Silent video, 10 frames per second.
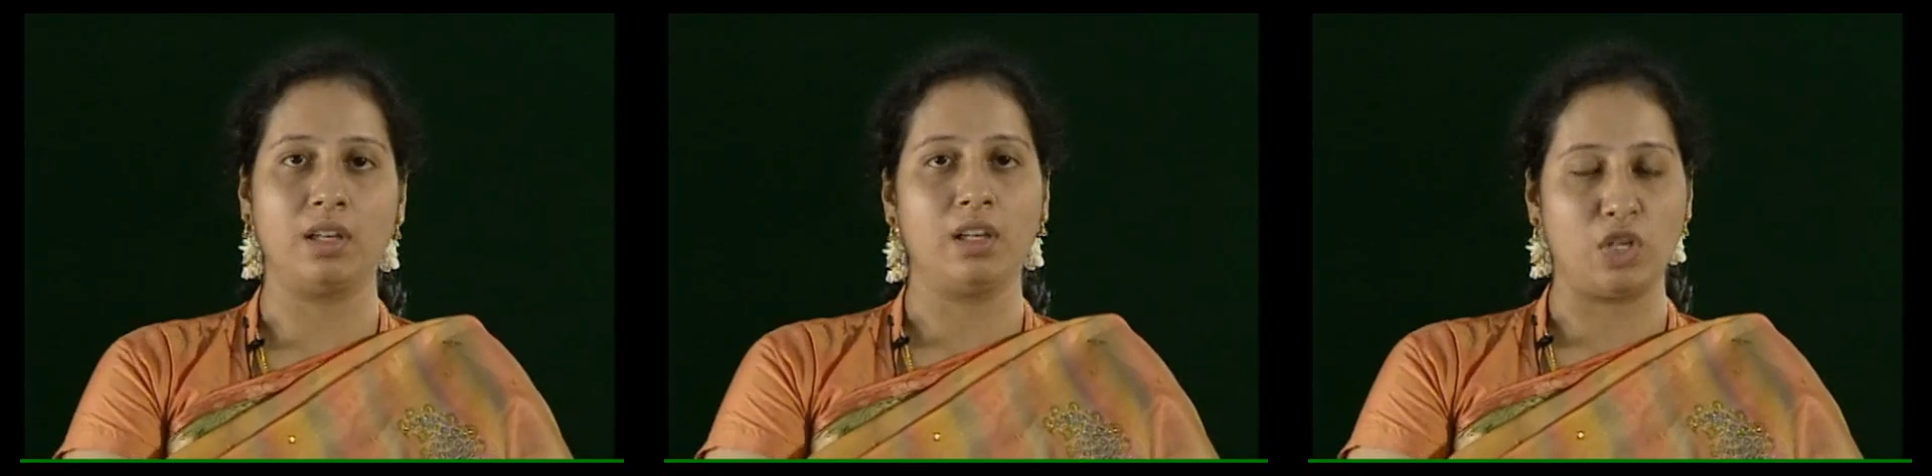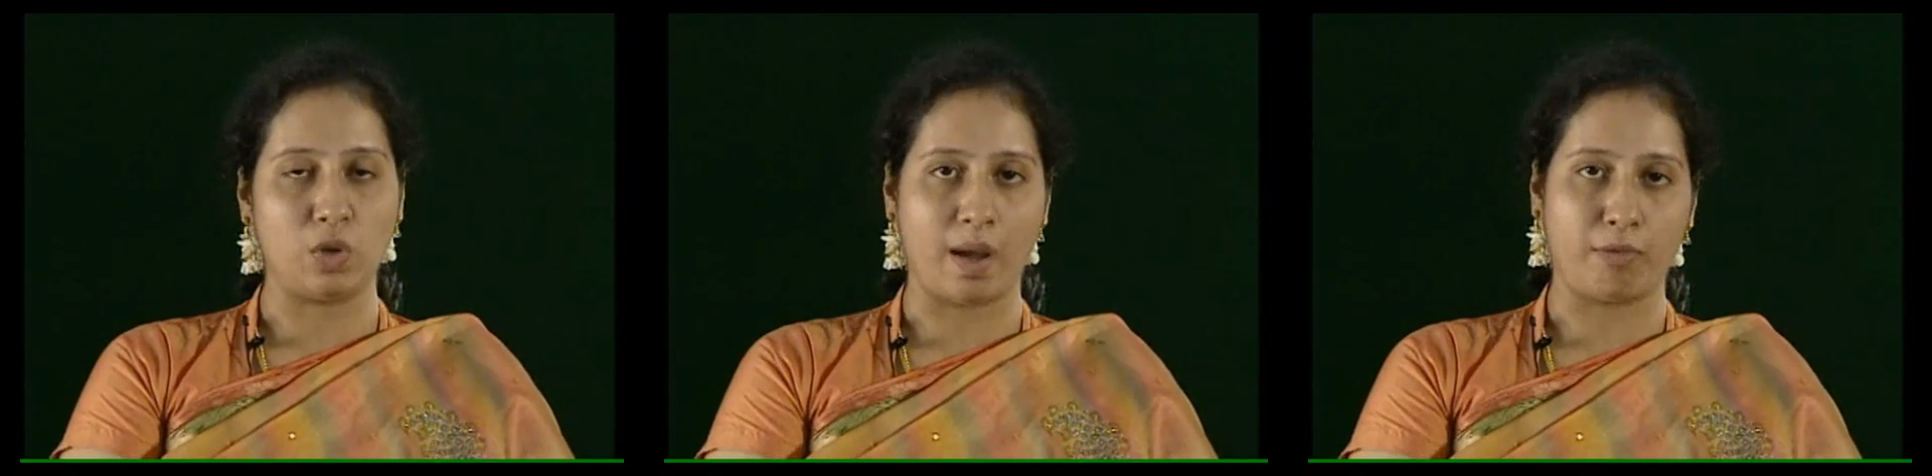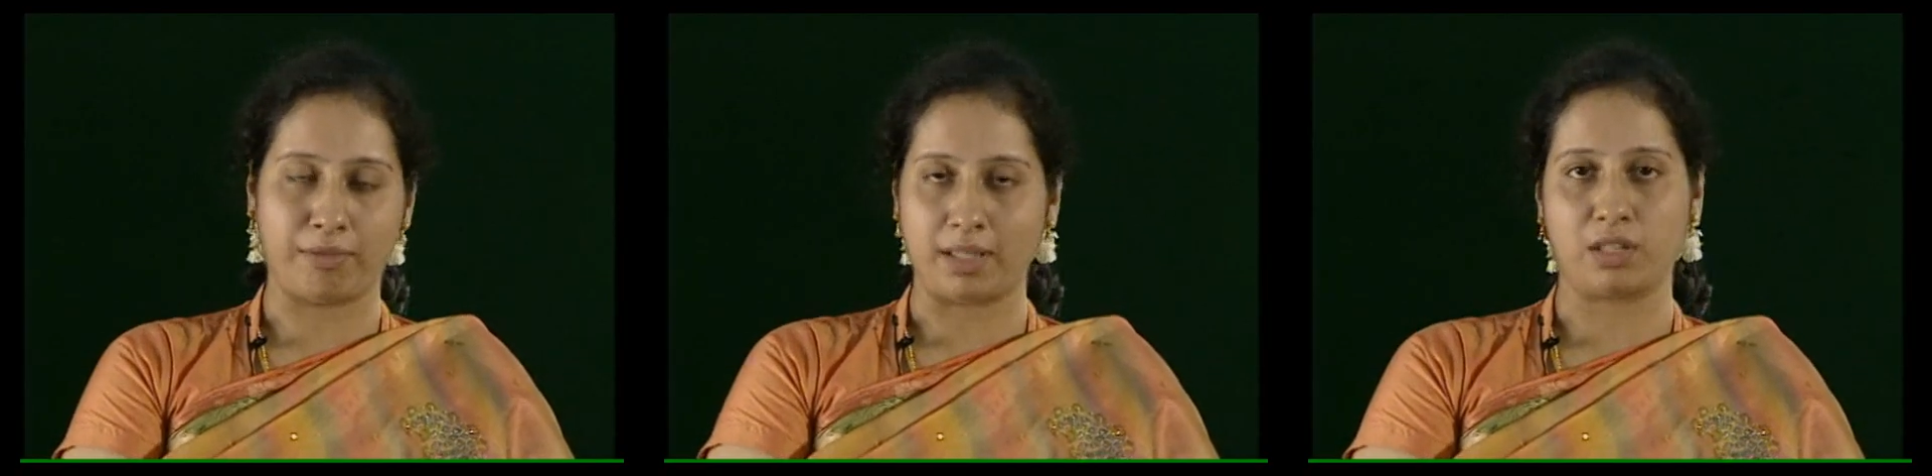you have
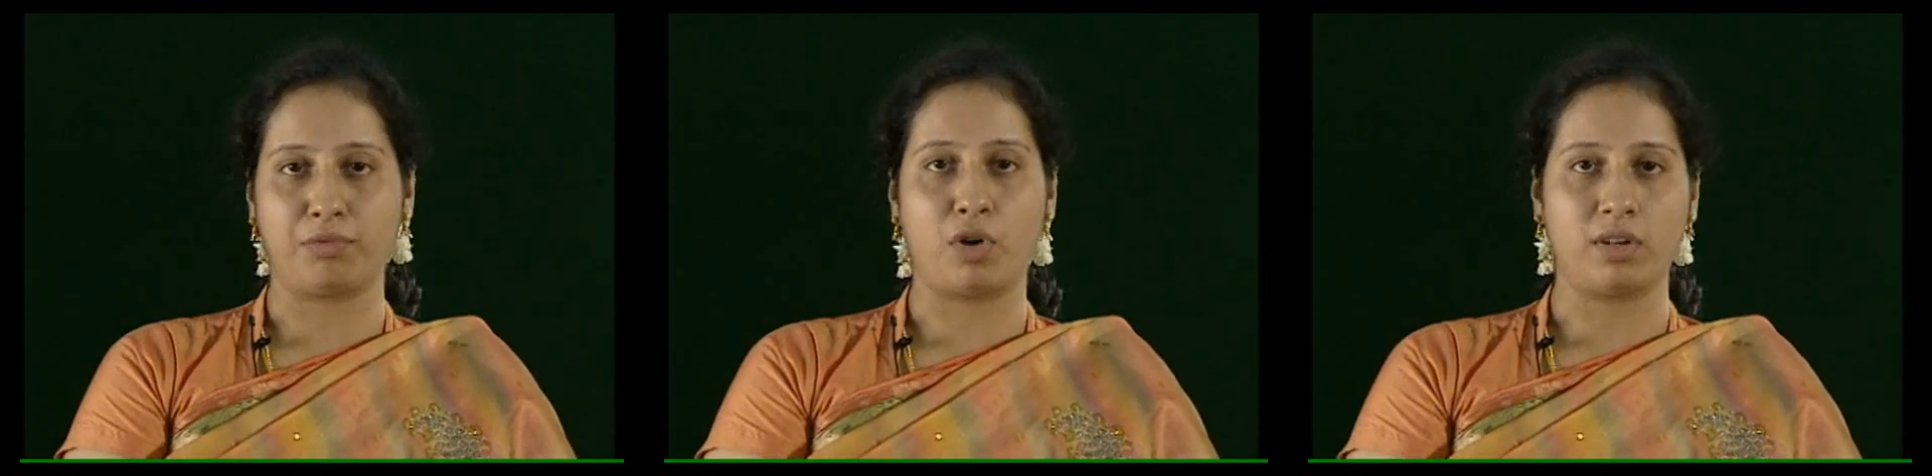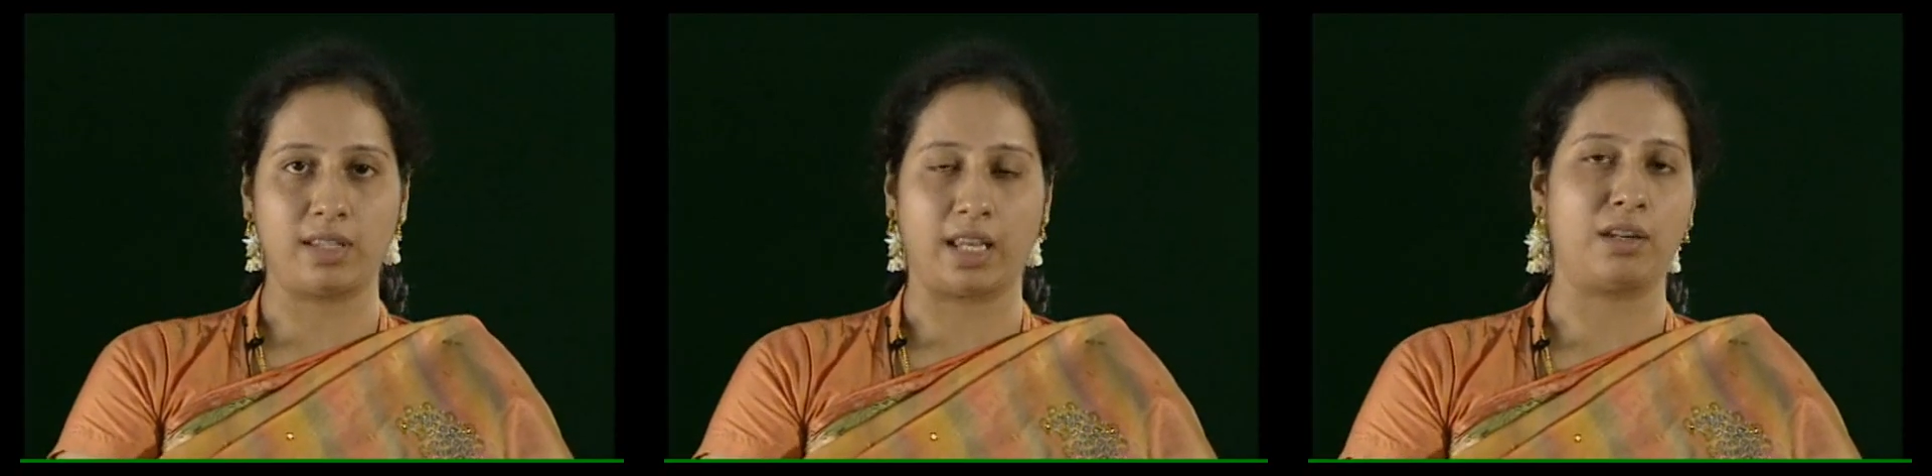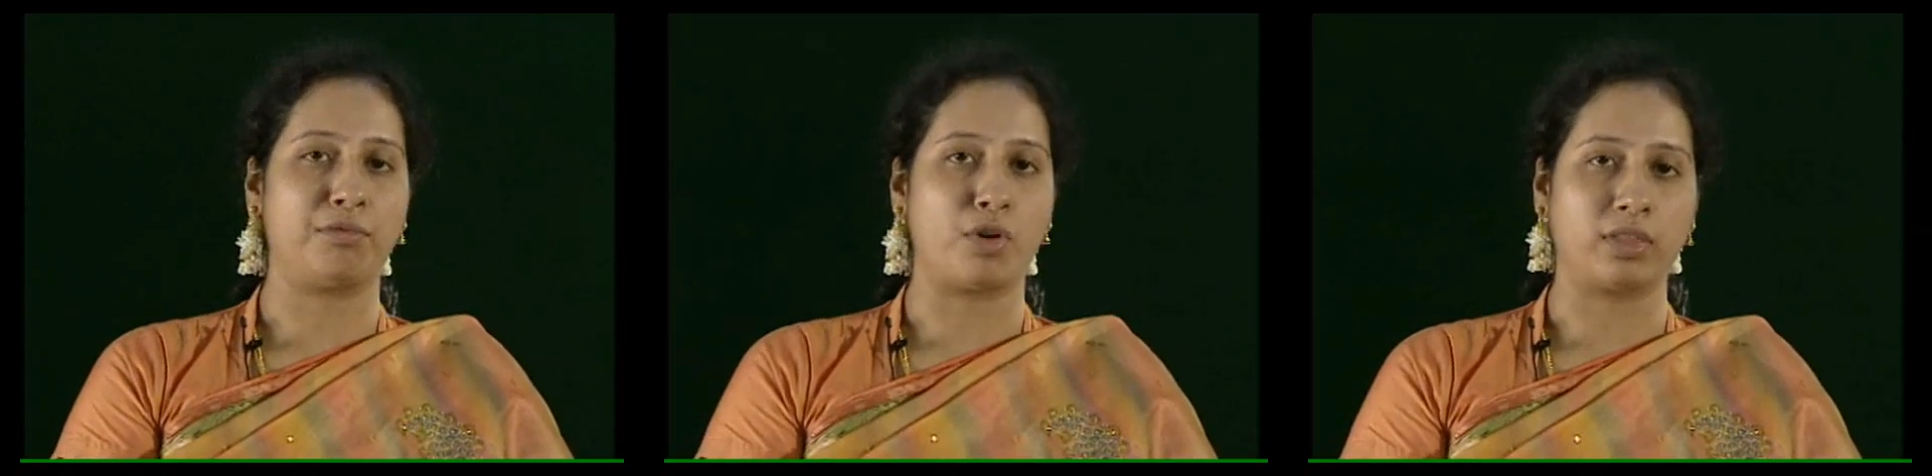first for,
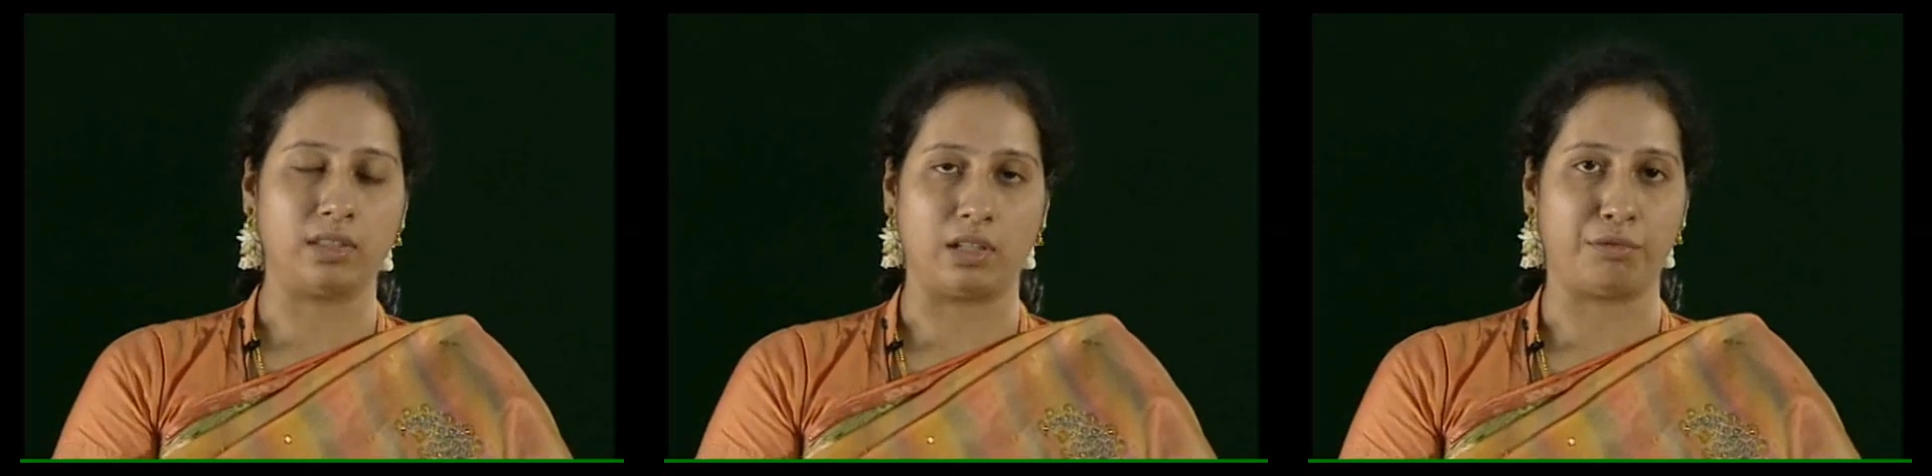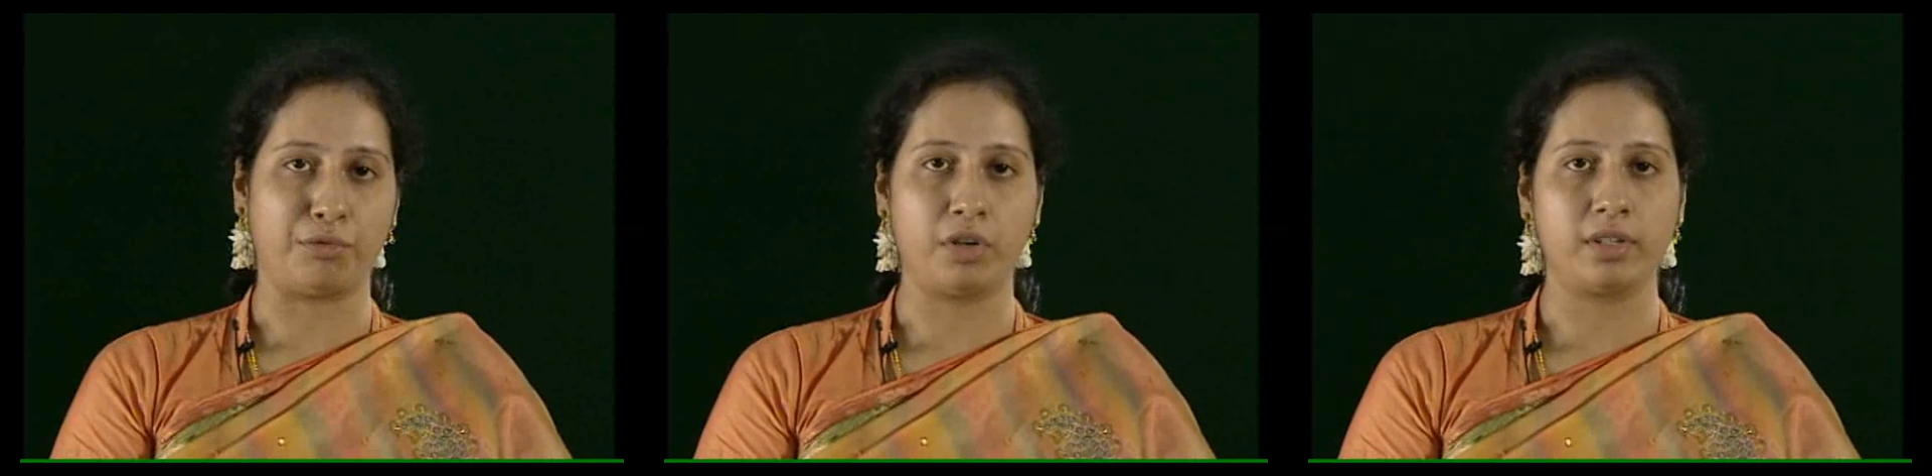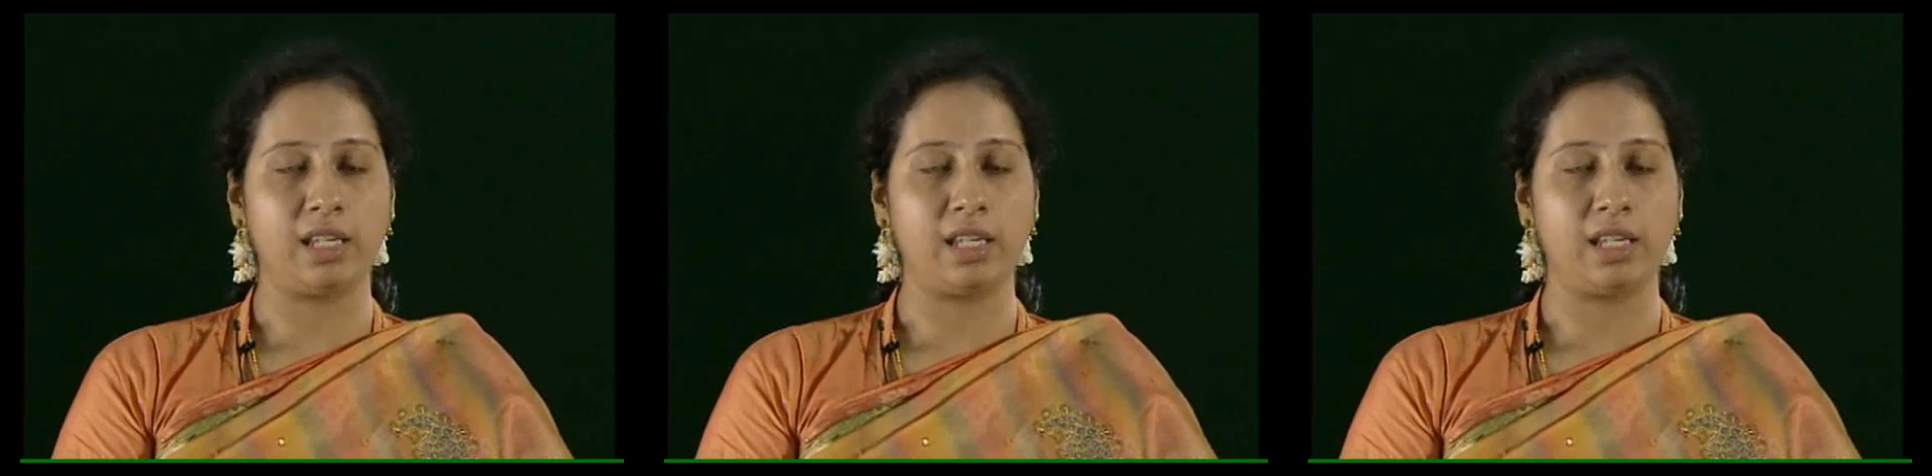second for, third for.